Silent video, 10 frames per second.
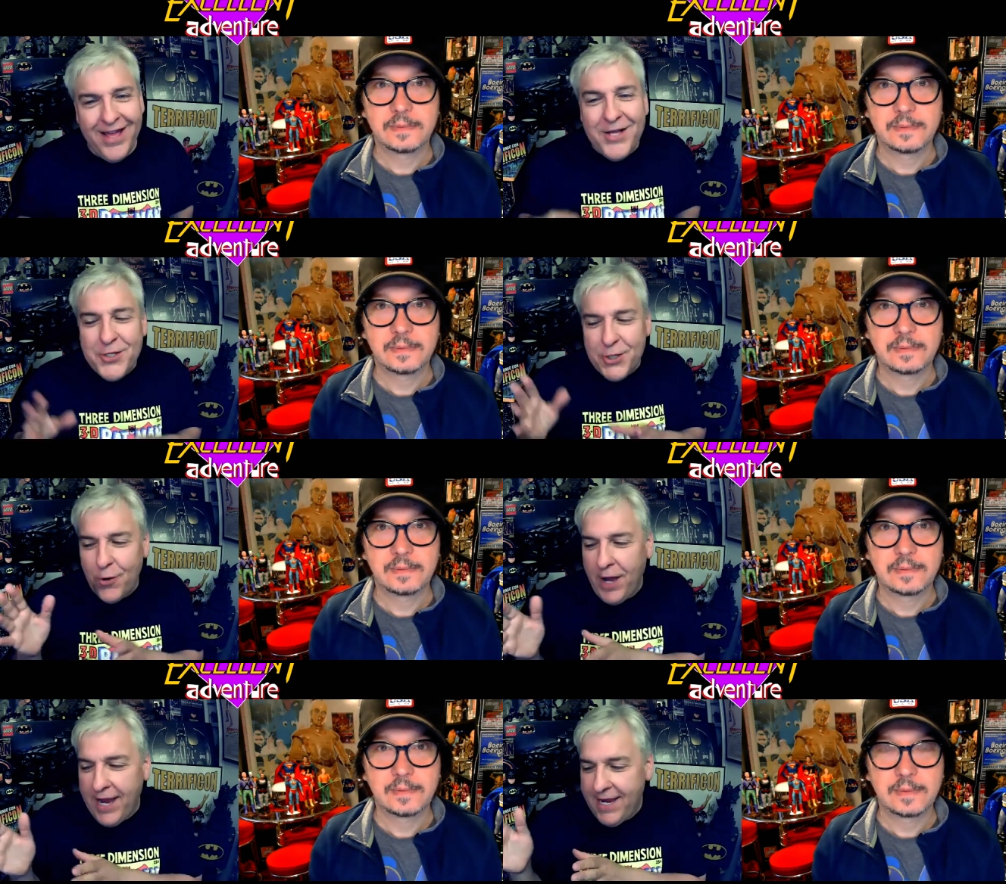
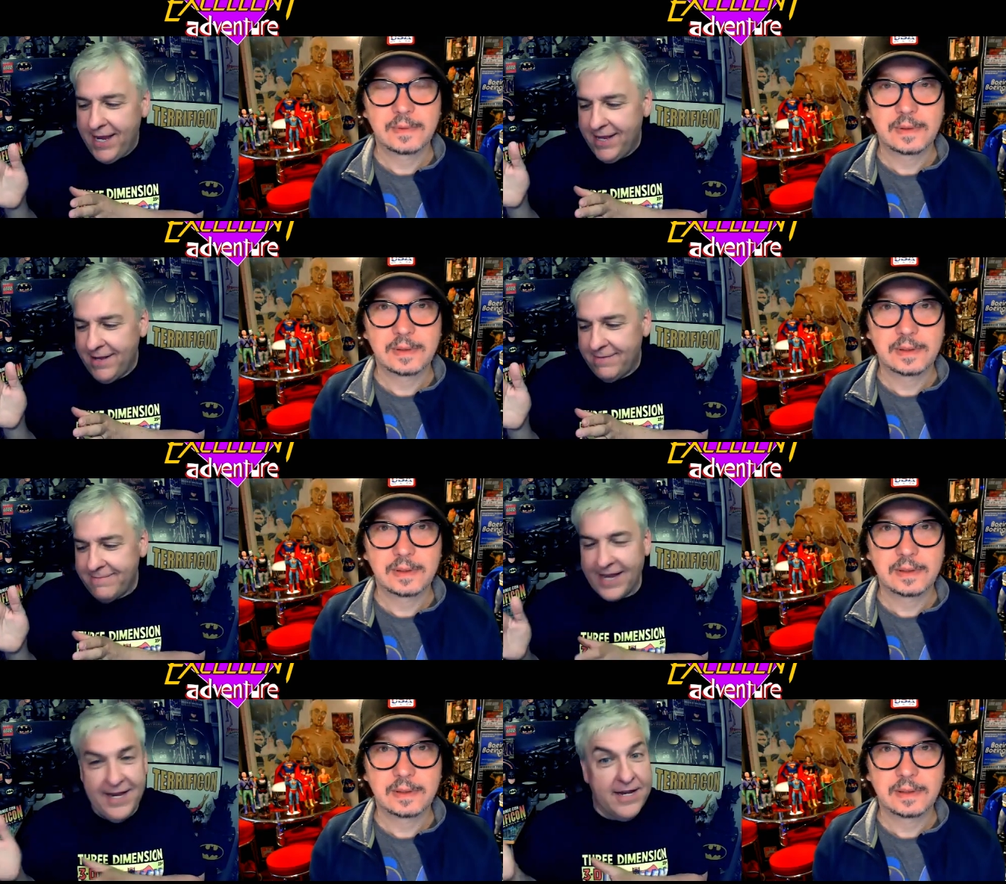Speaker 1: So I,
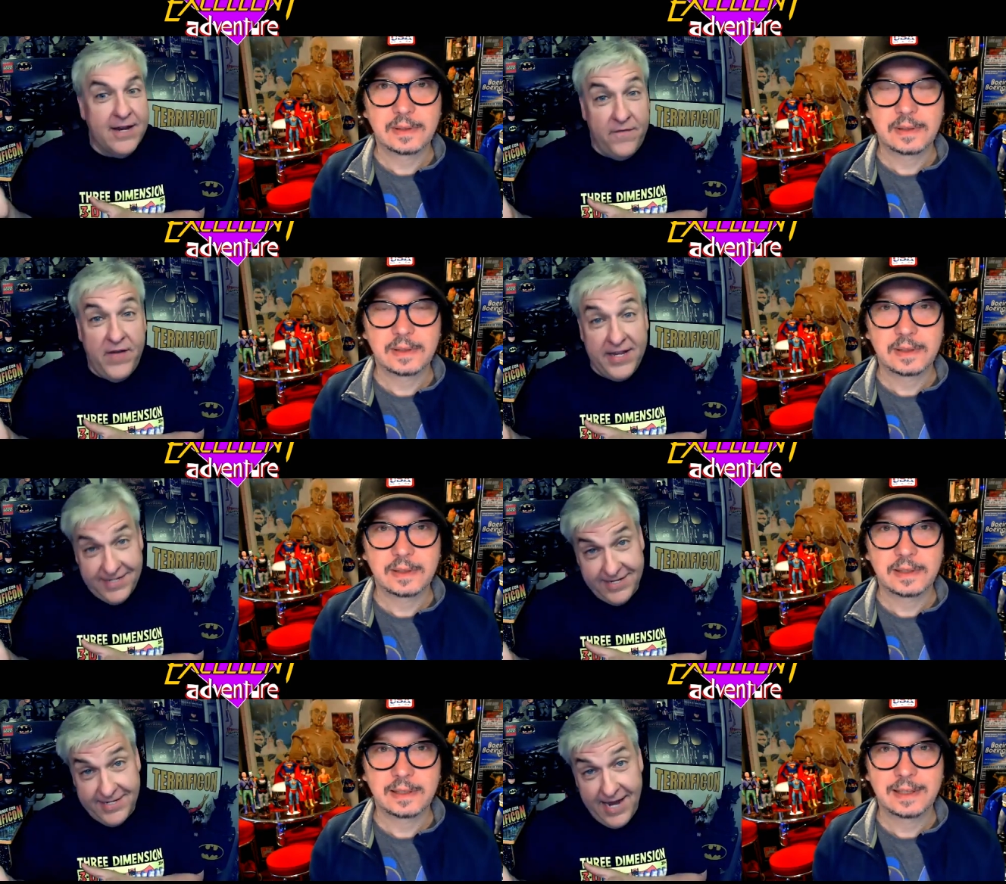I can confess
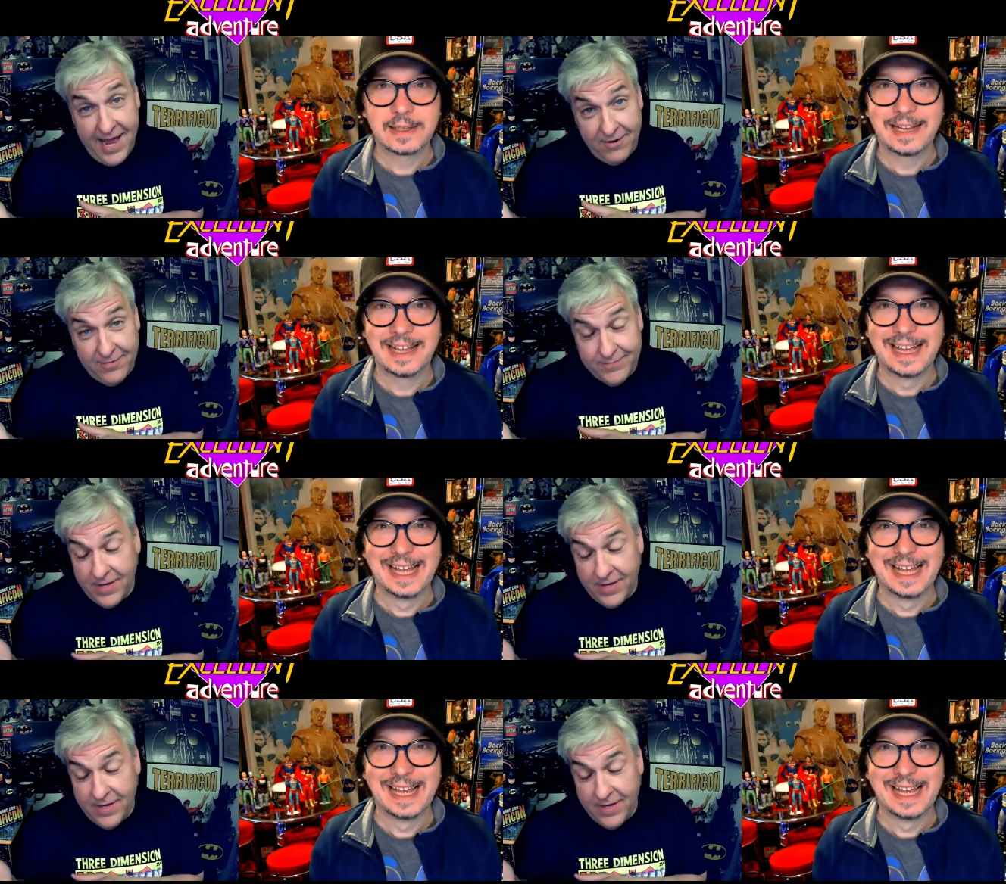this now.